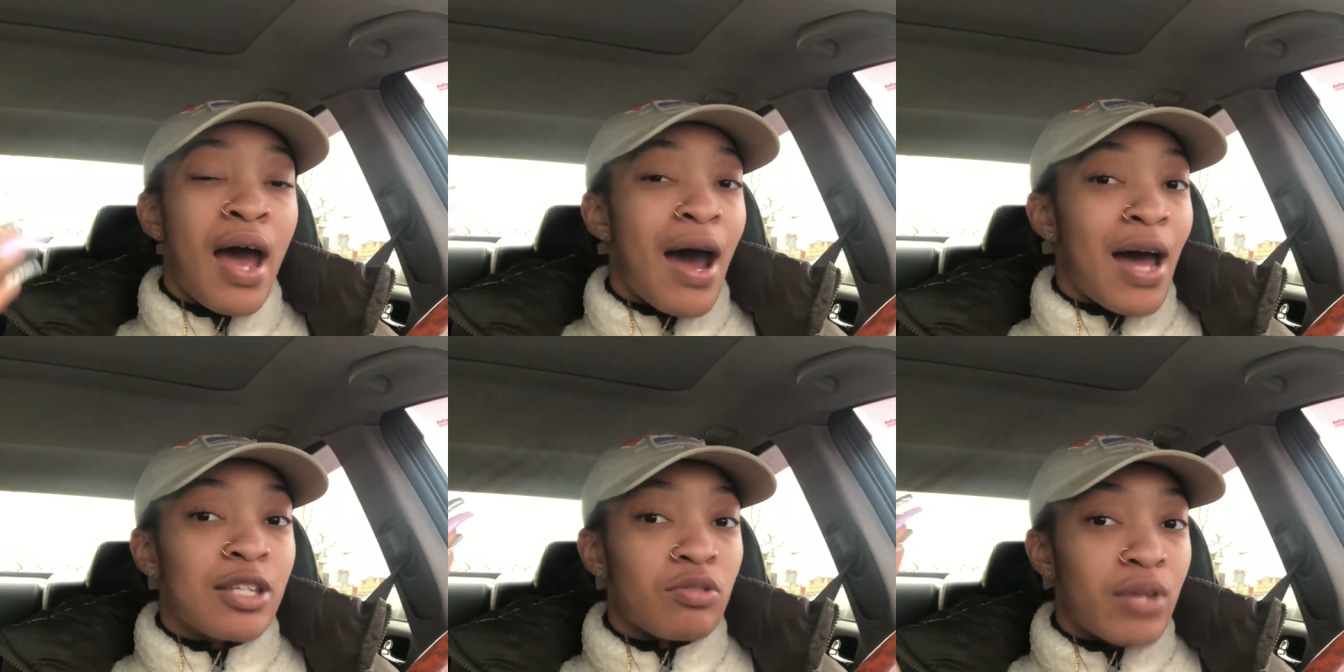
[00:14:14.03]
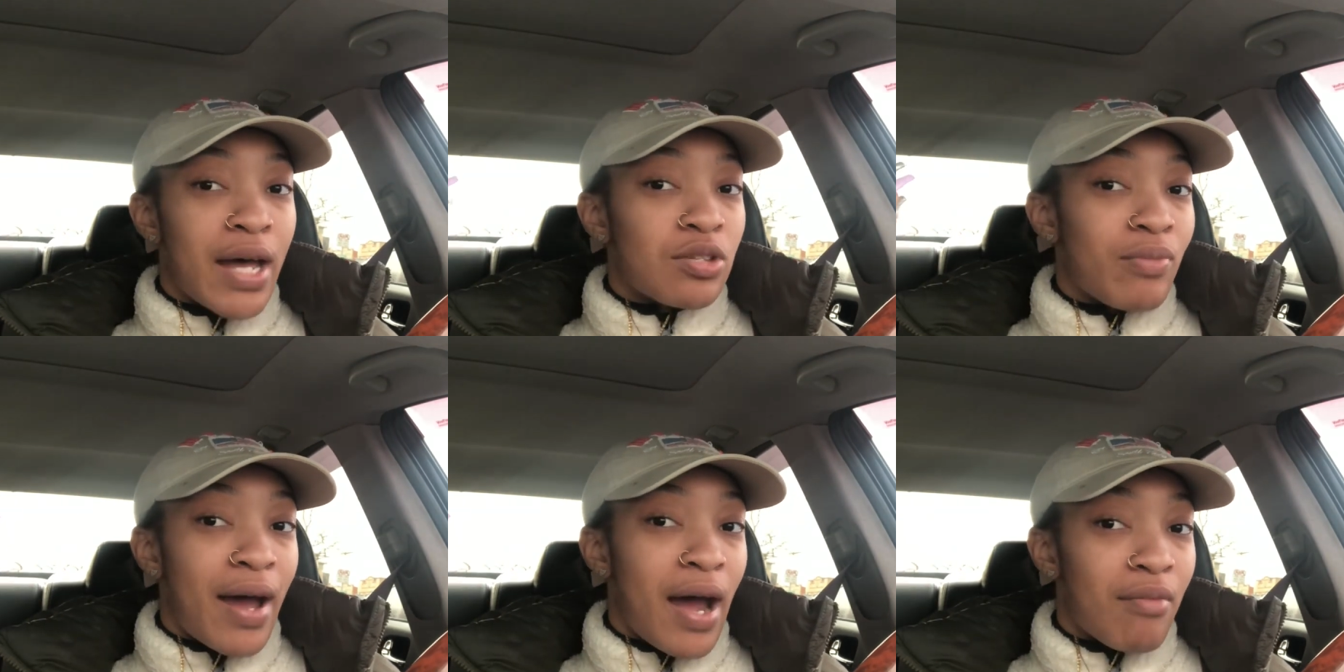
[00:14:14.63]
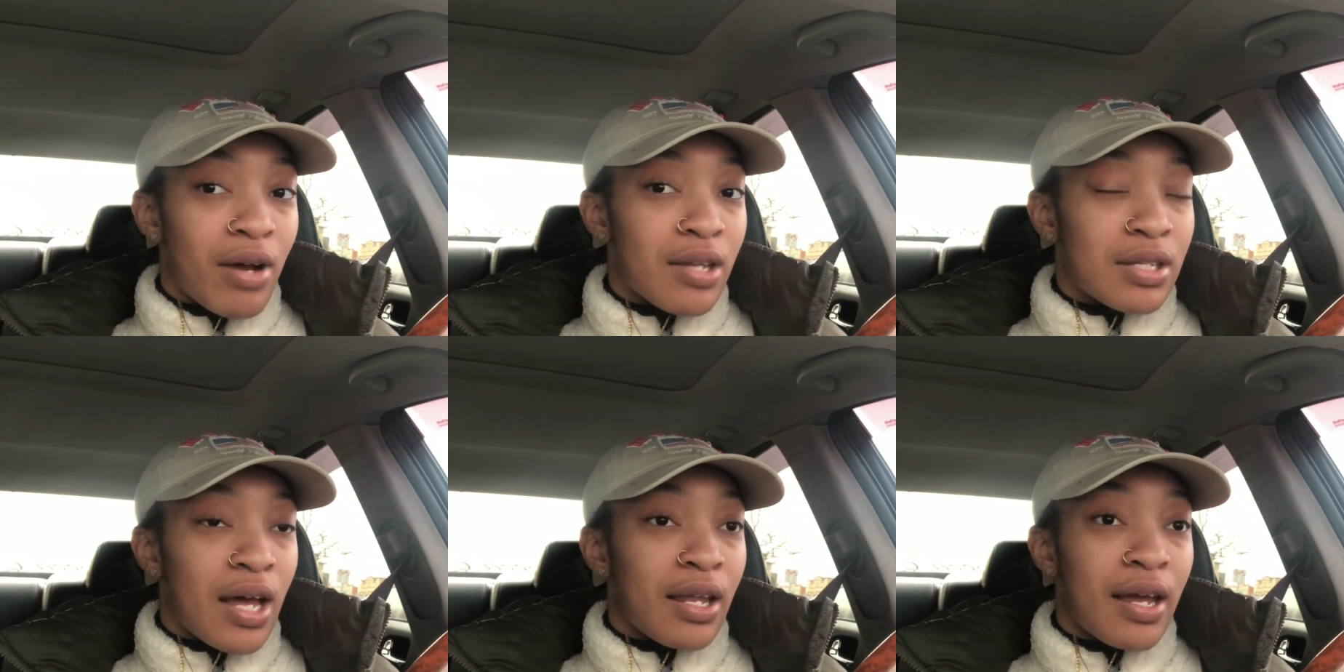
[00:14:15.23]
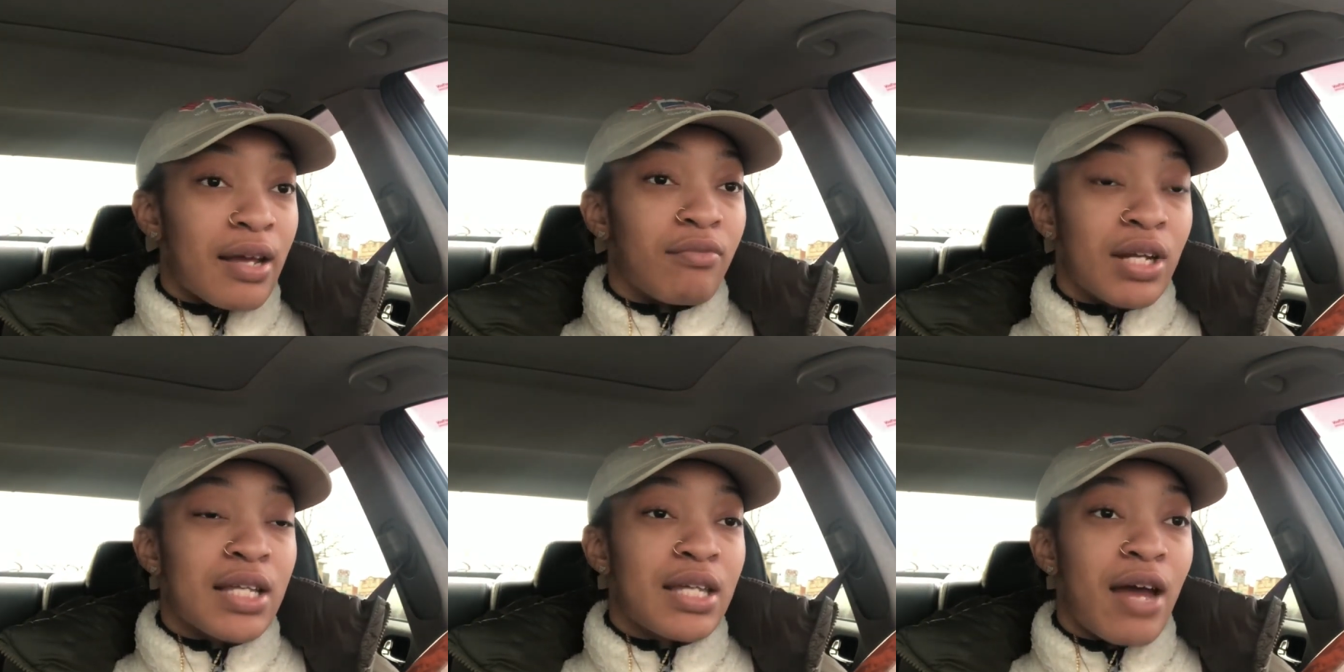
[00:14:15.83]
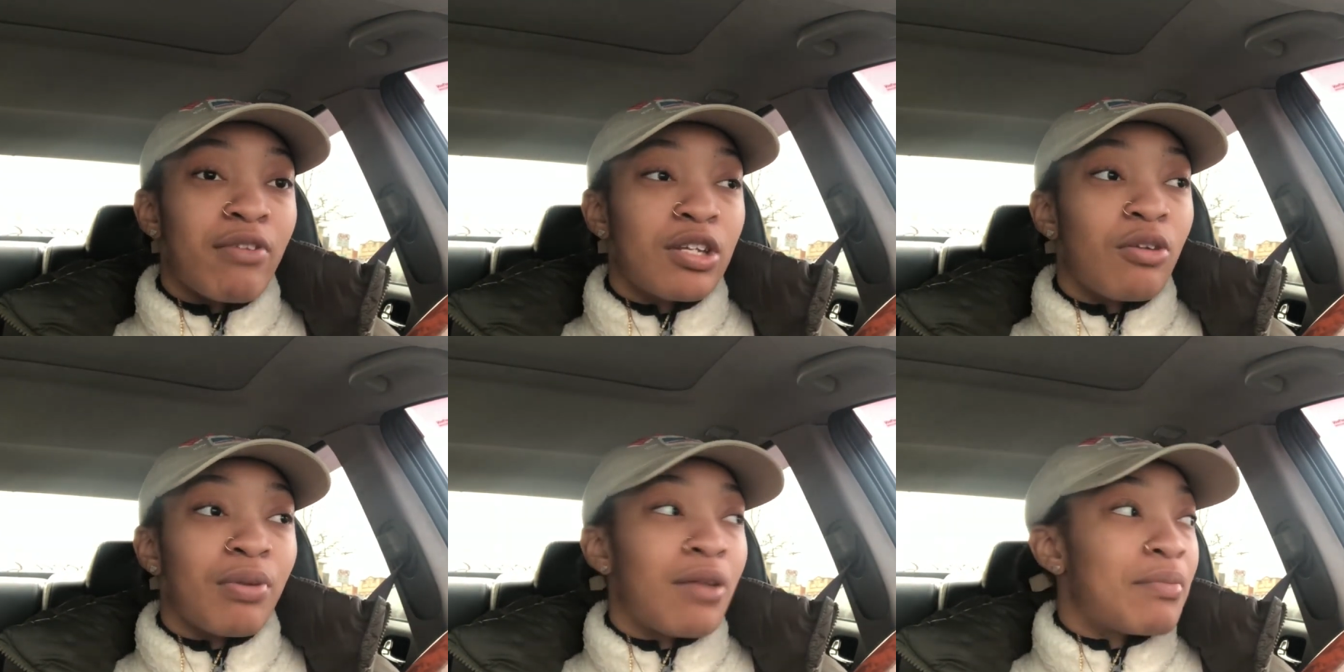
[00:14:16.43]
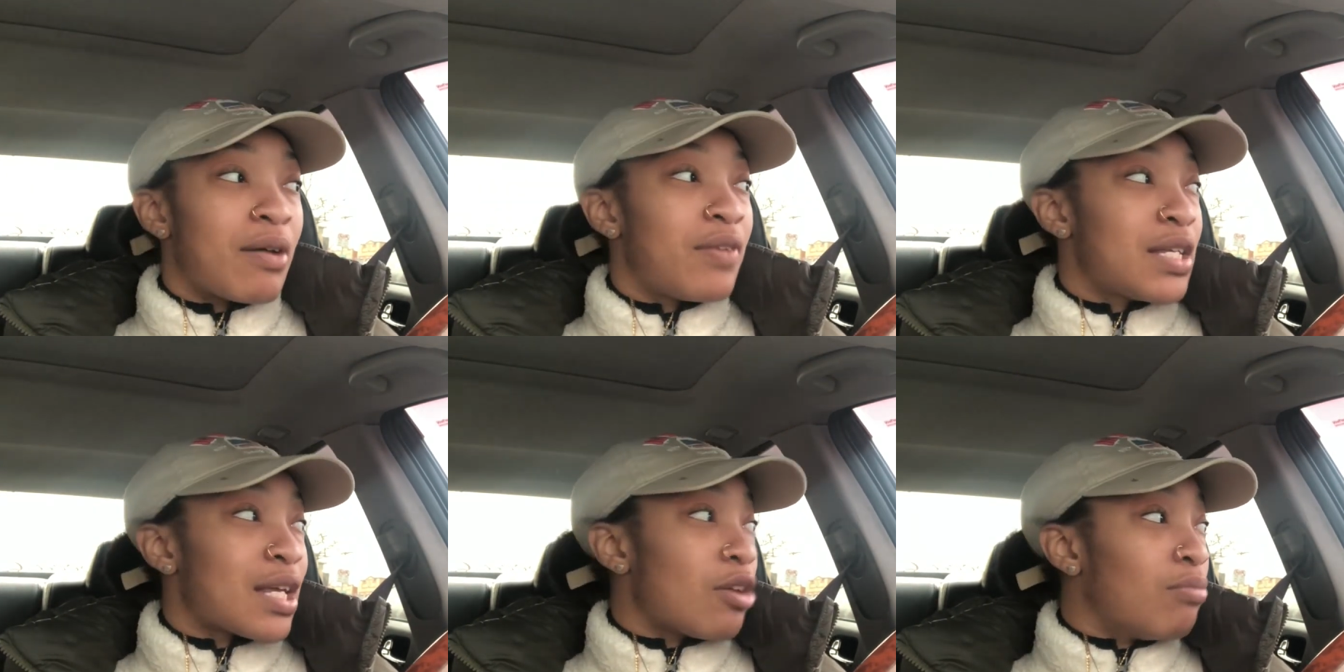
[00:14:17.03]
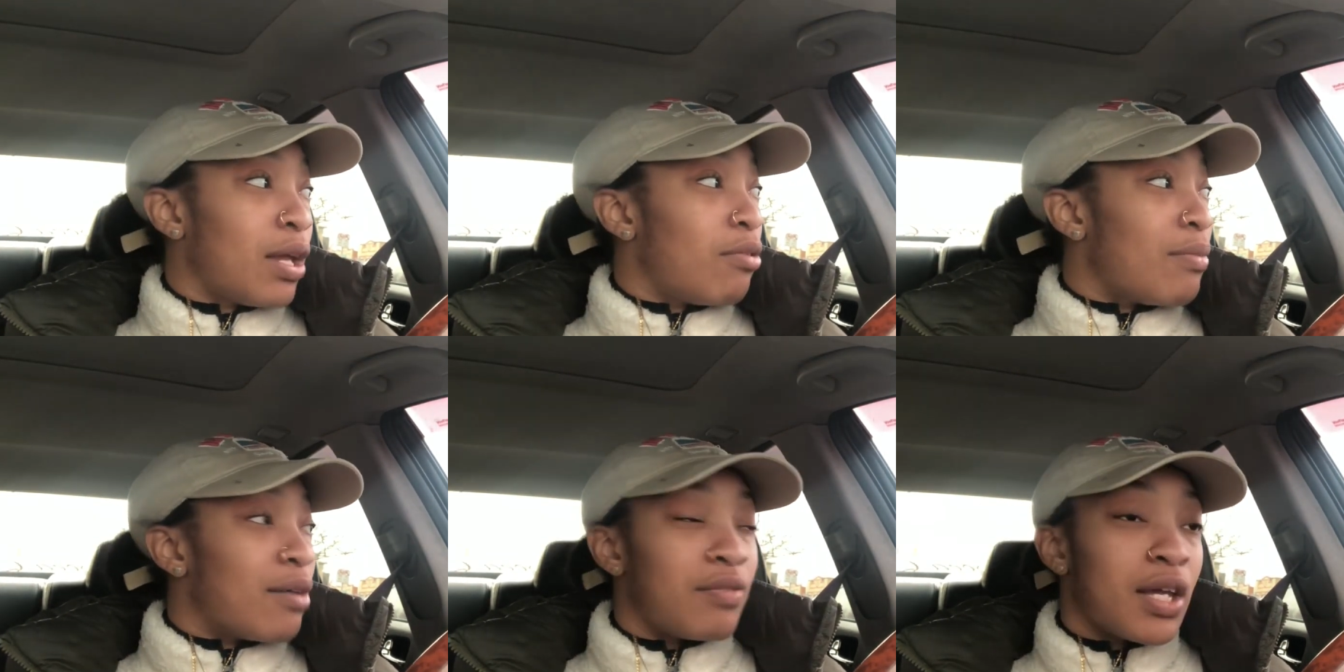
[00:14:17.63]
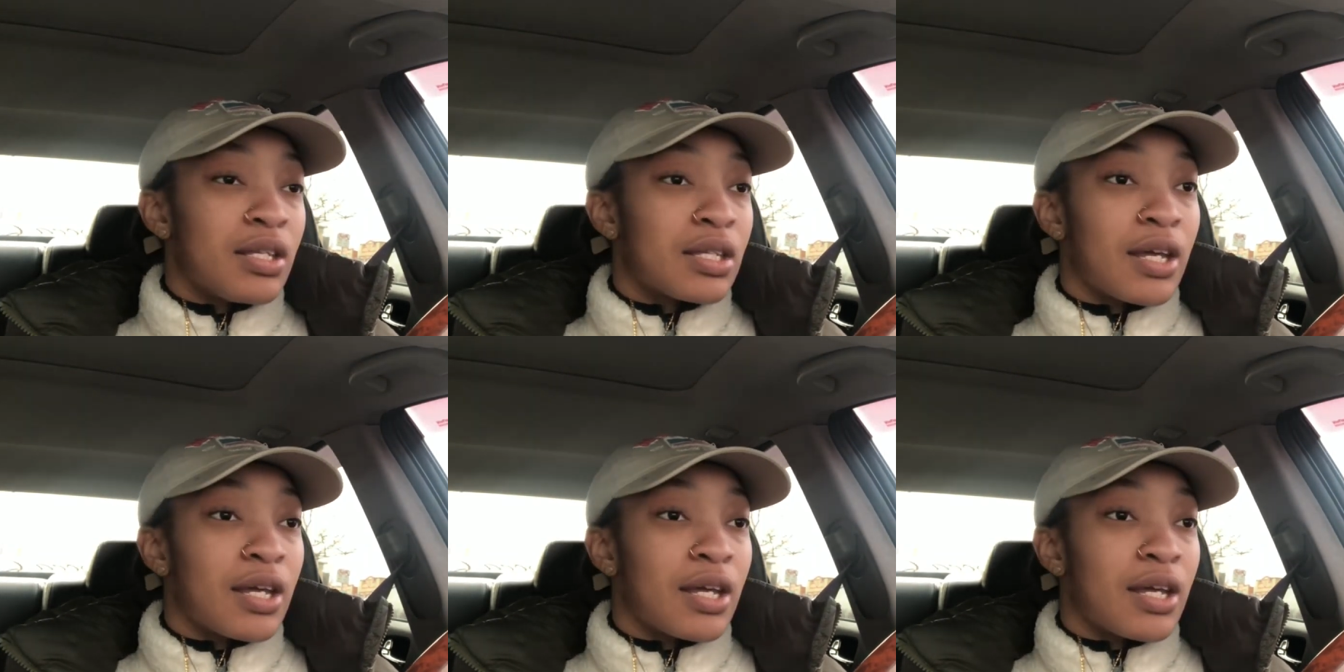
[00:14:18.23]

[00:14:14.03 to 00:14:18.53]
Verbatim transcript: I do not do my eyebrows, y'all. Like, when I say I really don't play with my face, I don't play with my face.